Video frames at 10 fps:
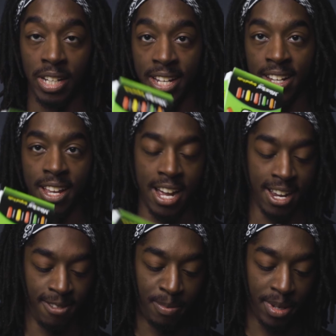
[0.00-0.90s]
lately
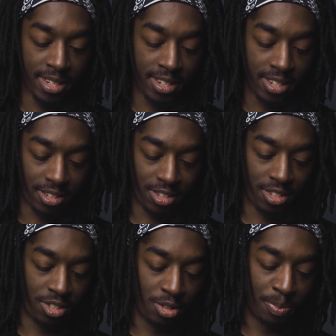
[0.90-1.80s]
I've been
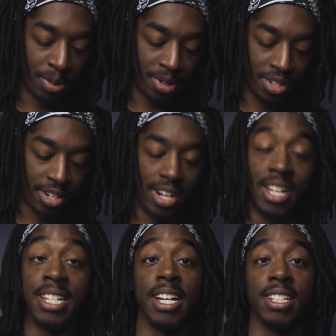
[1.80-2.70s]
super
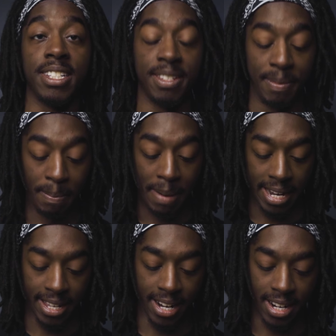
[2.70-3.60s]
addicted to
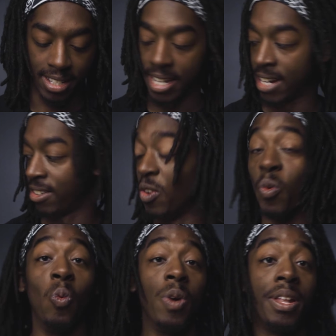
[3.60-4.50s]
micro Nikes. I don't know
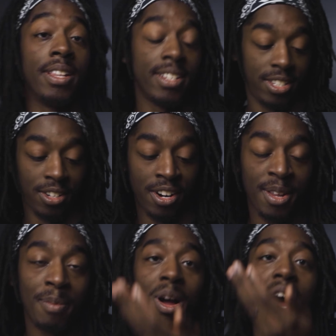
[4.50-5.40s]
when this started,